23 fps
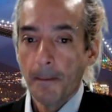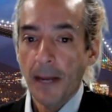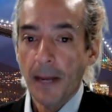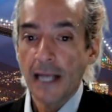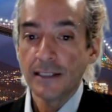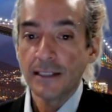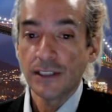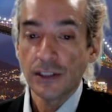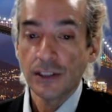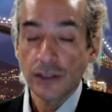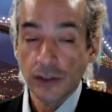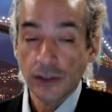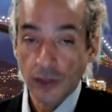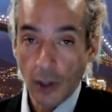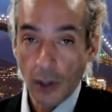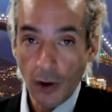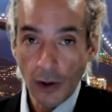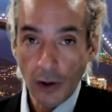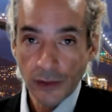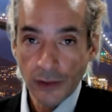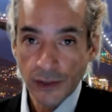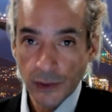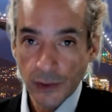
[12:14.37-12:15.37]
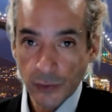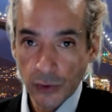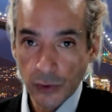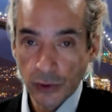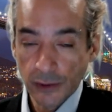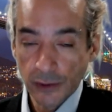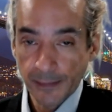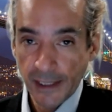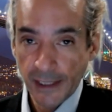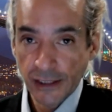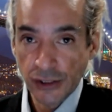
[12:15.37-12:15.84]
pisces is also
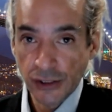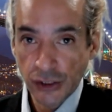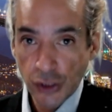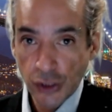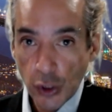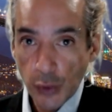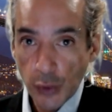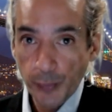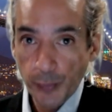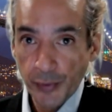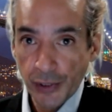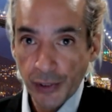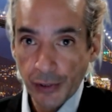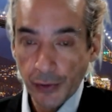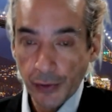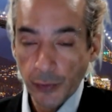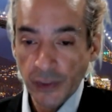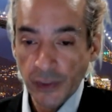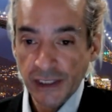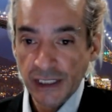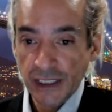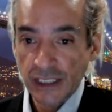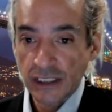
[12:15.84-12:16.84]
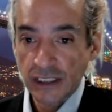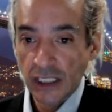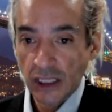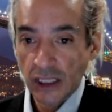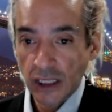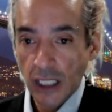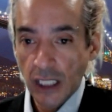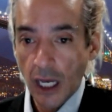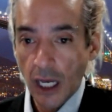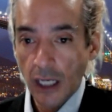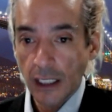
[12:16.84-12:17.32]
ruled by jupiter which is
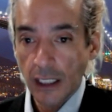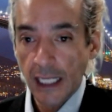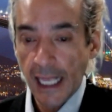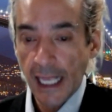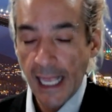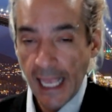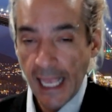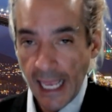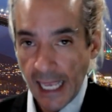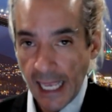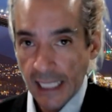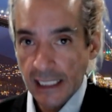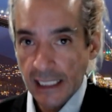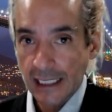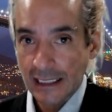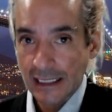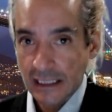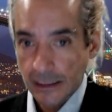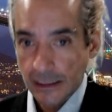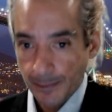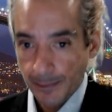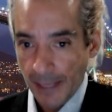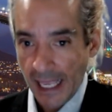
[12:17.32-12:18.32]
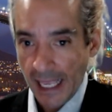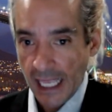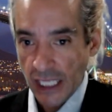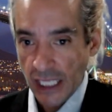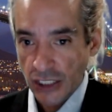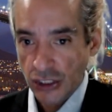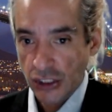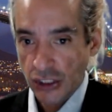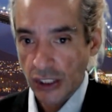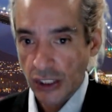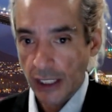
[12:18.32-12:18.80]
luck and
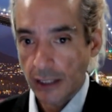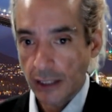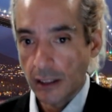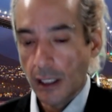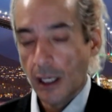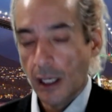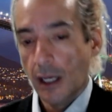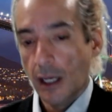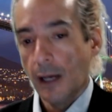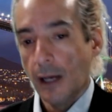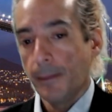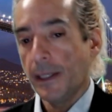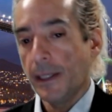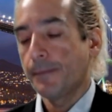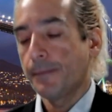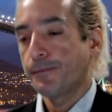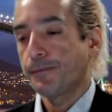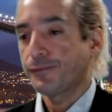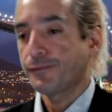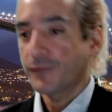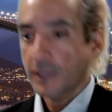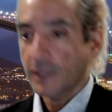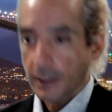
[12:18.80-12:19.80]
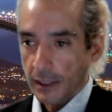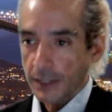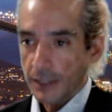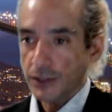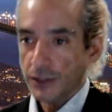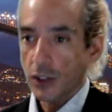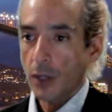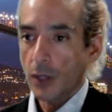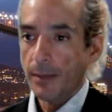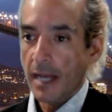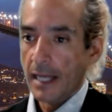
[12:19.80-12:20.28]
expansion but
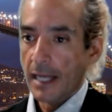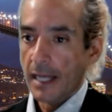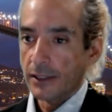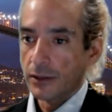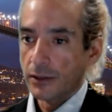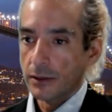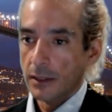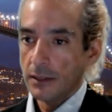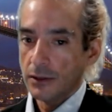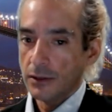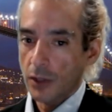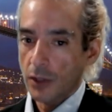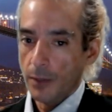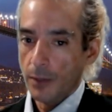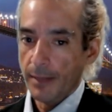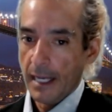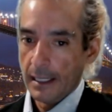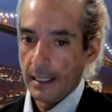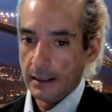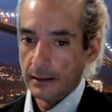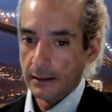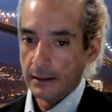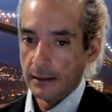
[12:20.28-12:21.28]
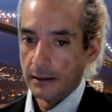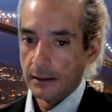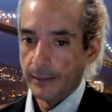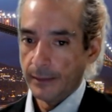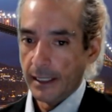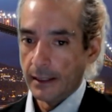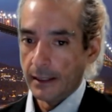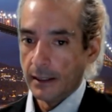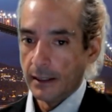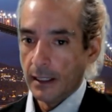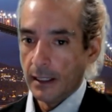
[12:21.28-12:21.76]
let's go back let's go back a little
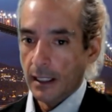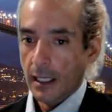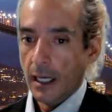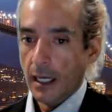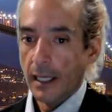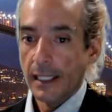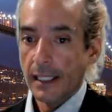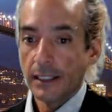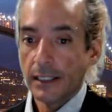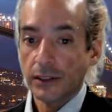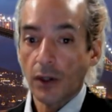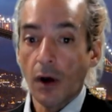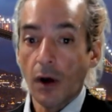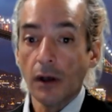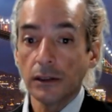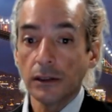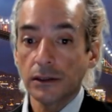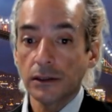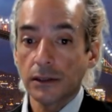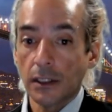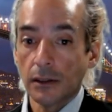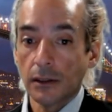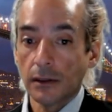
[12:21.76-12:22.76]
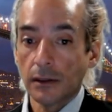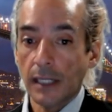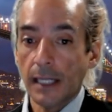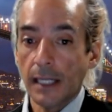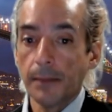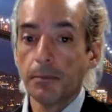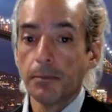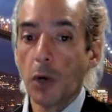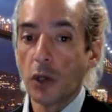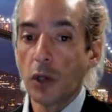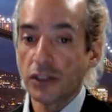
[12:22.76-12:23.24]
bit uh, it's also,
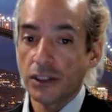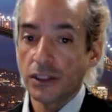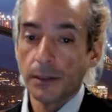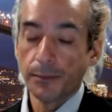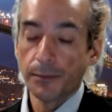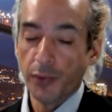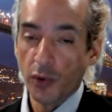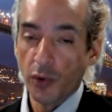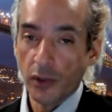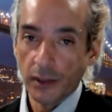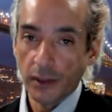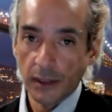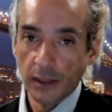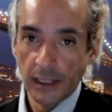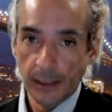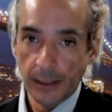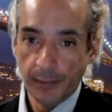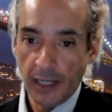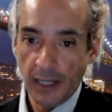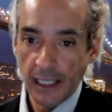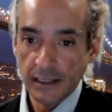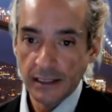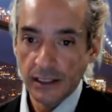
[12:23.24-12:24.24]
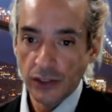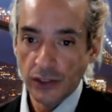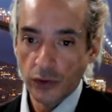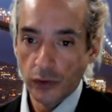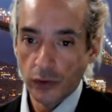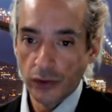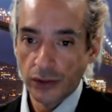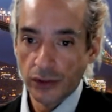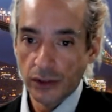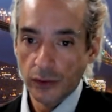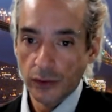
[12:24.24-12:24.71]
and most importantly,
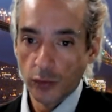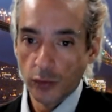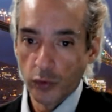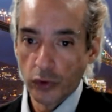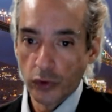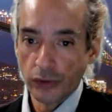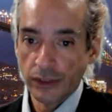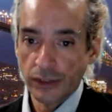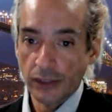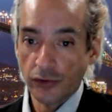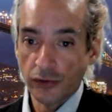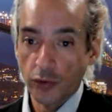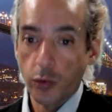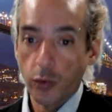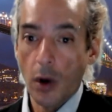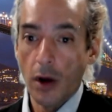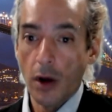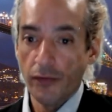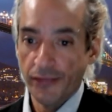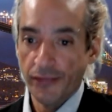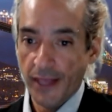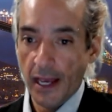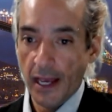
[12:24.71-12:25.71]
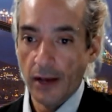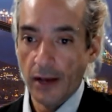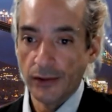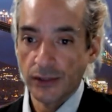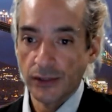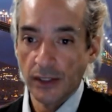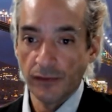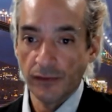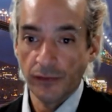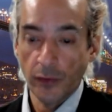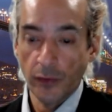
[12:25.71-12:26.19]
Pisces rules, rules, the 12th
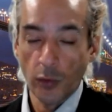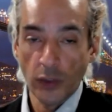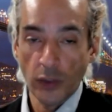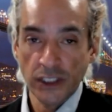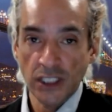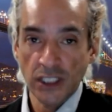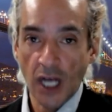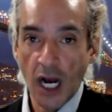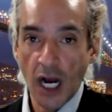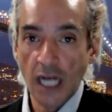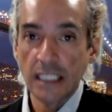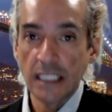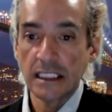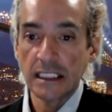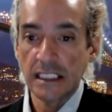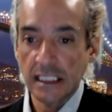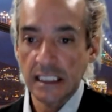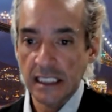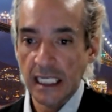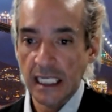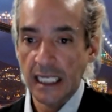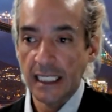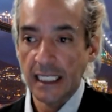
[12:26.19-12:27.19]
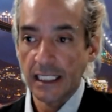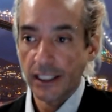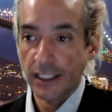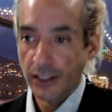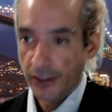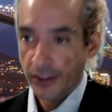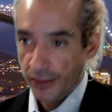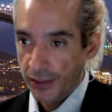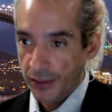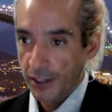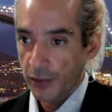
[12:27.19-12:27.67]
house of what's unseen
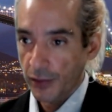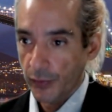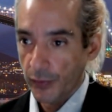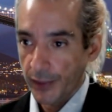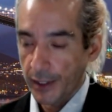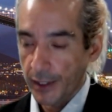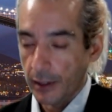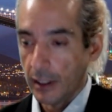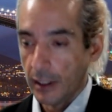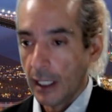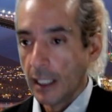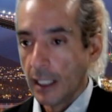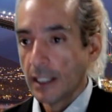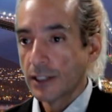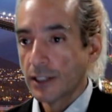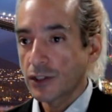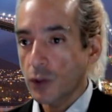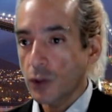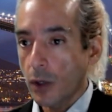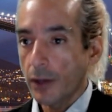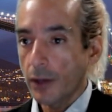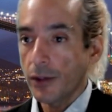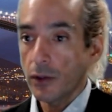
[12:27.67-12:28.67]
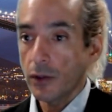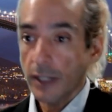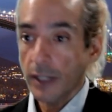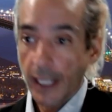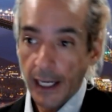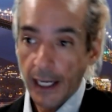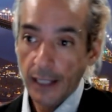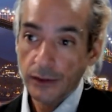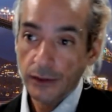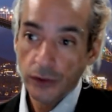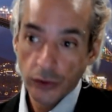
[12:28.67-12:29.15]
and ethereal. So, although
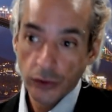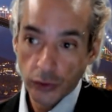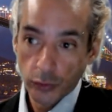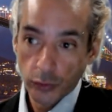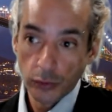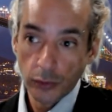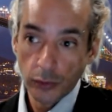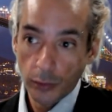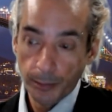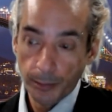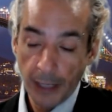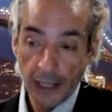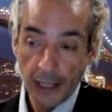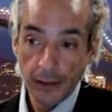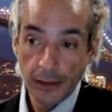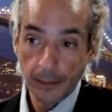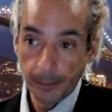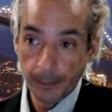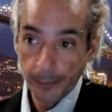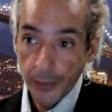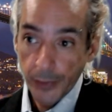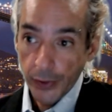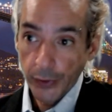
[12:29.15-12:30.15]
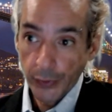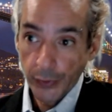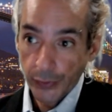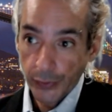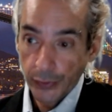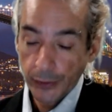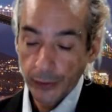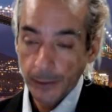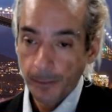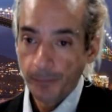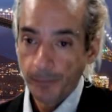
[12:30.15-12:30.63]
Cancer is ruled by the
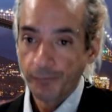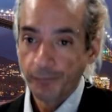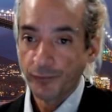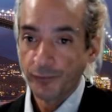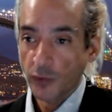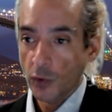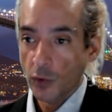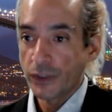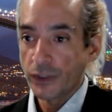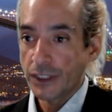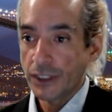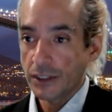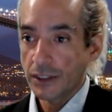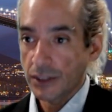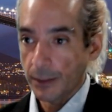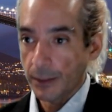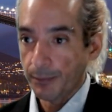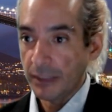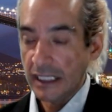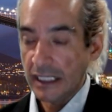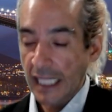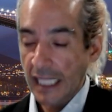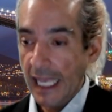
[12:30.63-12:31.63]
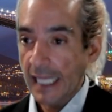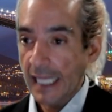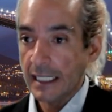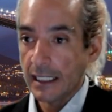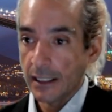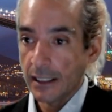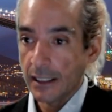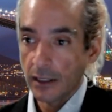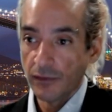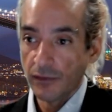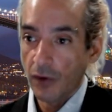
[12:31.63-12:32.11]
moon, which is the
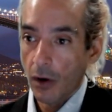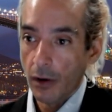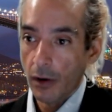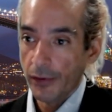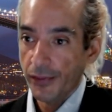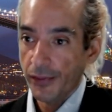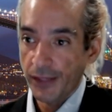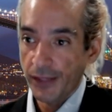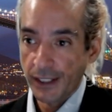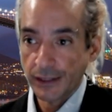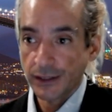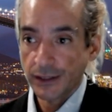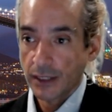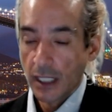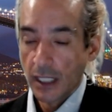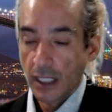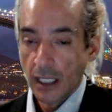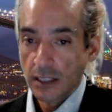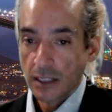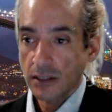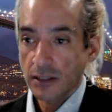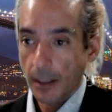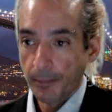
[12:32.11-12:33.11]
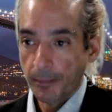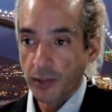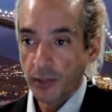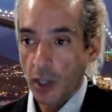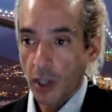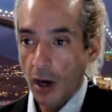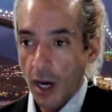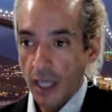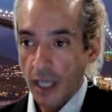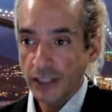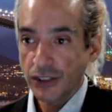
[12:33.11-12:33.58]
planet of all things
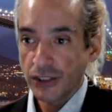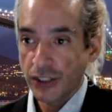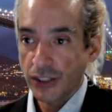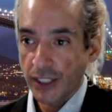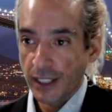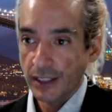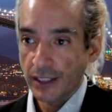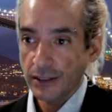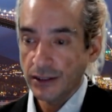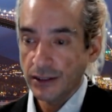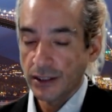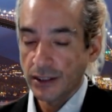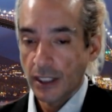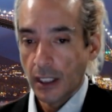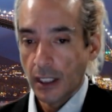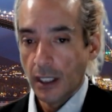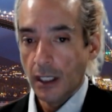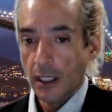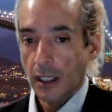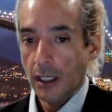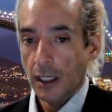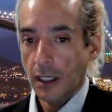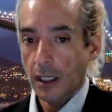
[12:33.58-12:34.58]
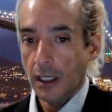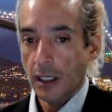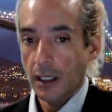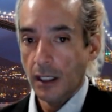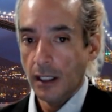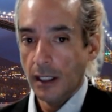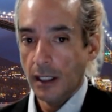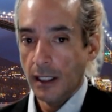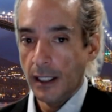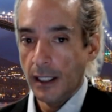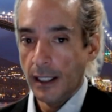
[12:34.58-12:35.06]
subconscious,
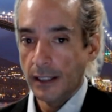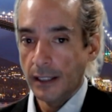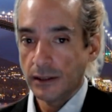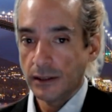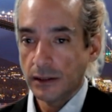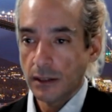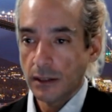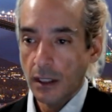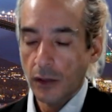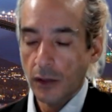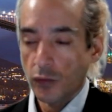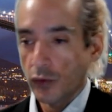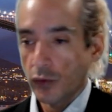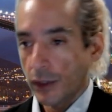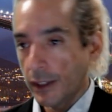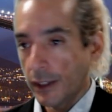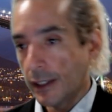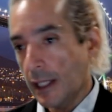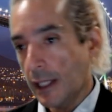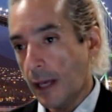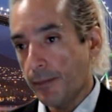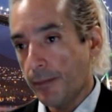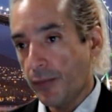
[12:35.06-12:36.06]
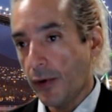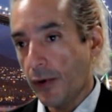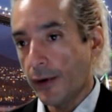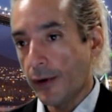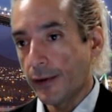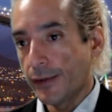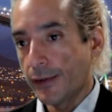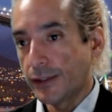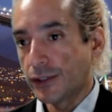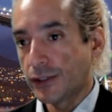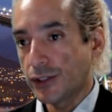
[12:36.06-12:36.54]
uh, it's not really that
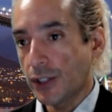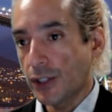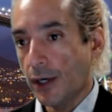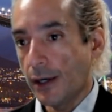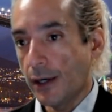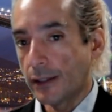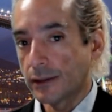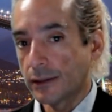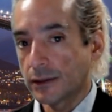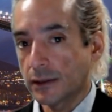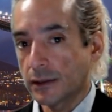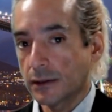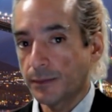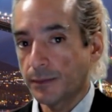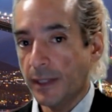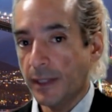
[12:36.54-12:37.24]
part of the chart.